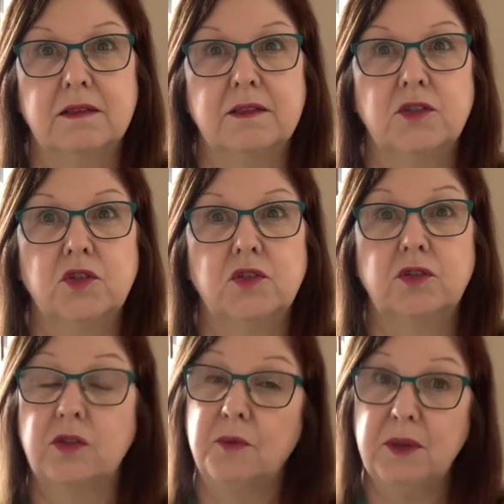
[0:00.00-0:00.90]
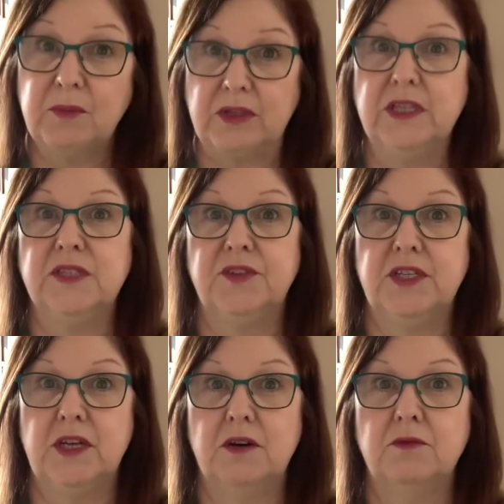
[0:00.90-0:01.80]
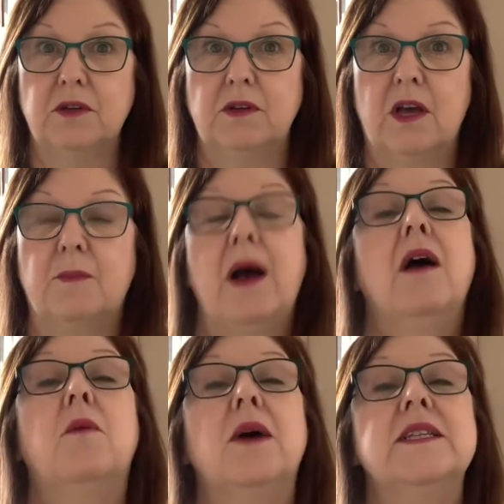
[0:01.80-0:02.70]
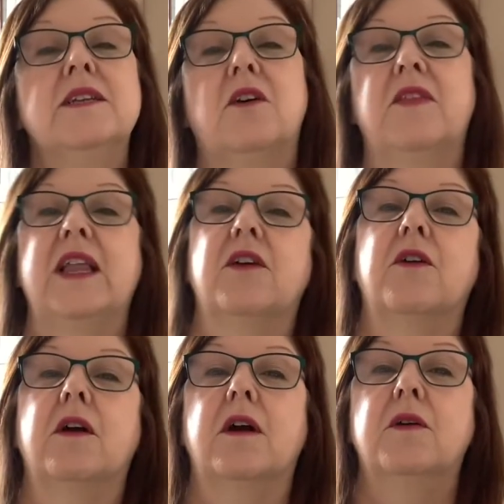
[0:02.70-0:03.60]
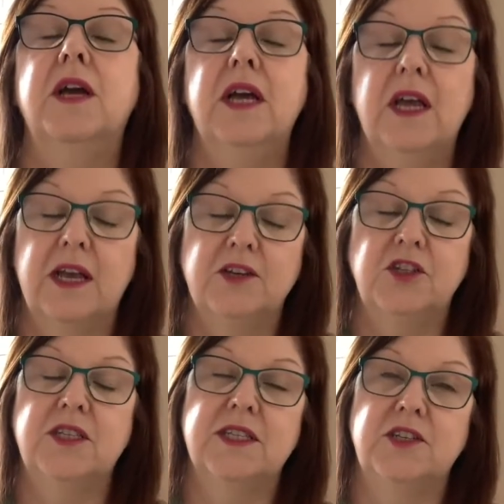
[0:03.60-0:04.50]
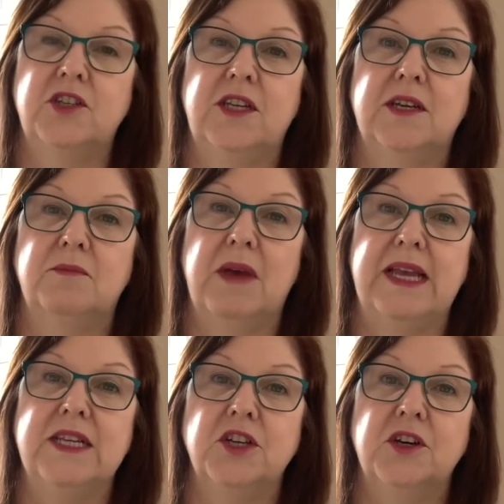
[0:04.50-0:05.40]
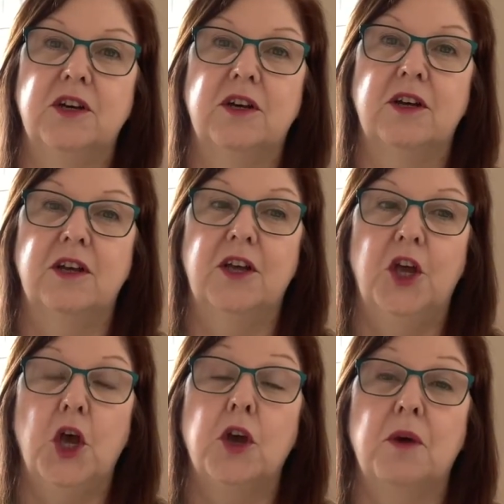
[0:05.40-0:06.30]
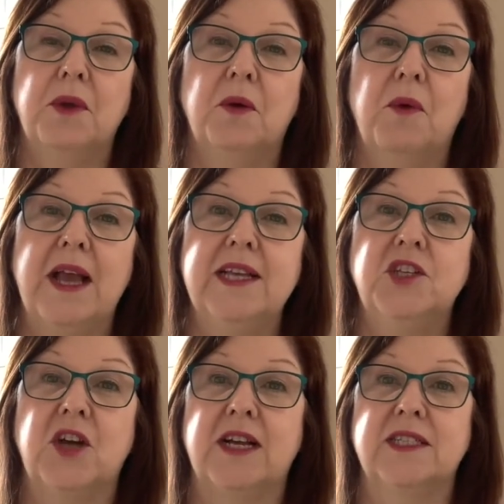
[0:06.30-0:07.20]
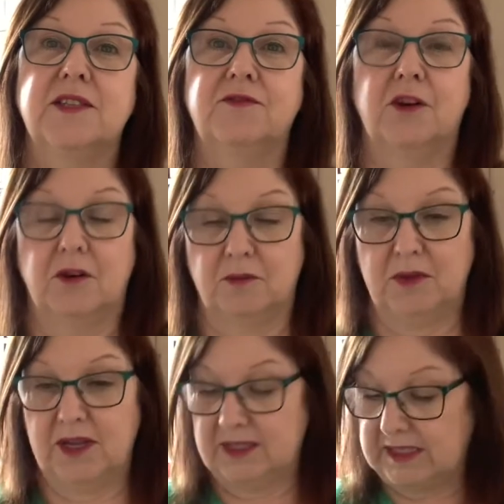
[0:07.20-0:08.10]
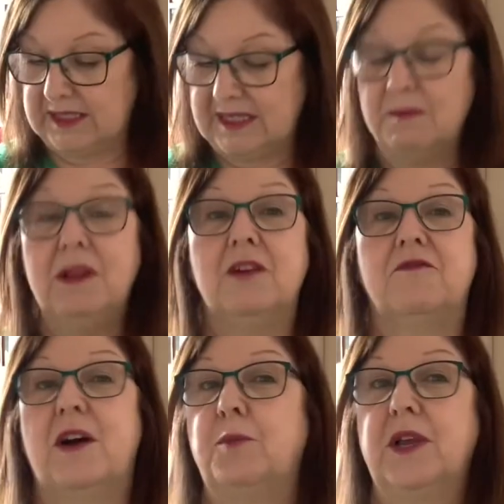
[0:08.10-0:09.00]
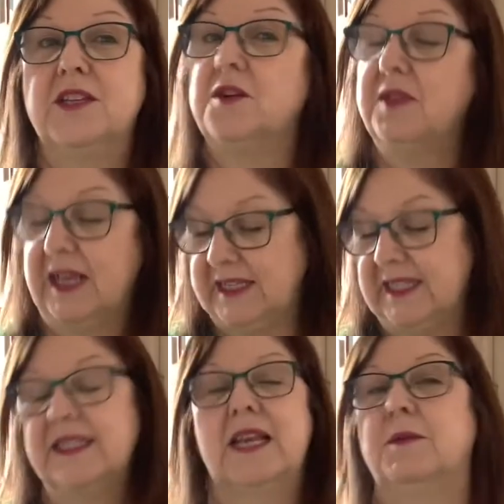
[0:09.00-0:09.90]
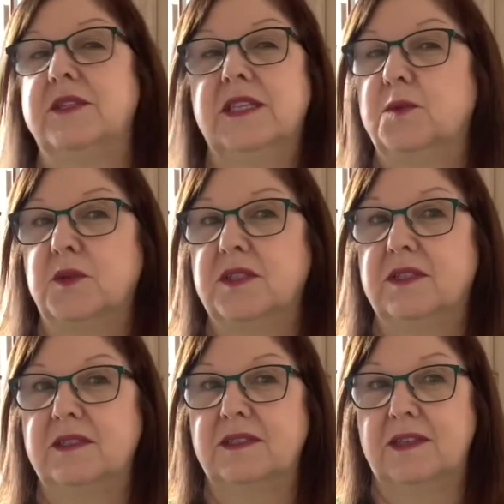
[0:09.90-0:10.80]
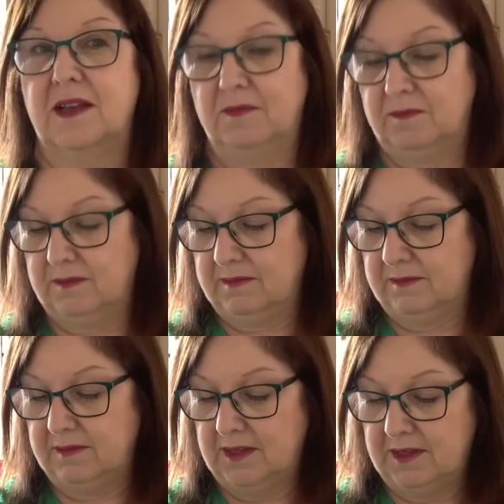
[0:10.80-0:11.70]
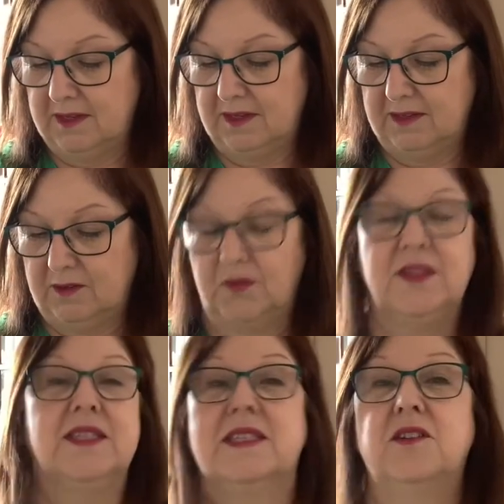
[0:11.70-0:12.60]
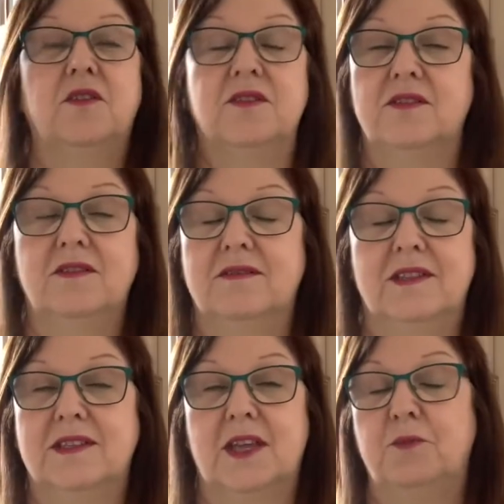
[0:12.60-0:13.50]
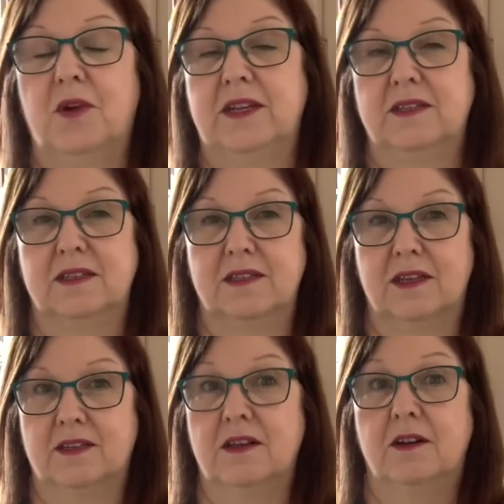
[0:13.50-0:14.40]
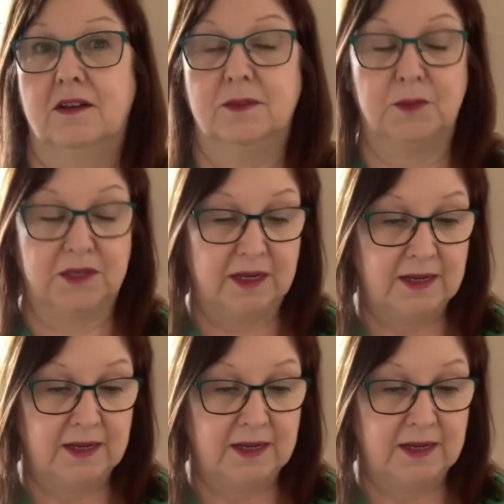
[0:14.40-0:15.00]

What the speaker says: Sewing Bunny's video about her wedding not that long ago, and she said she had made her going away dress from a similar fabric. I don't think it's the same, because this wasn't it's not the same brand as hers, but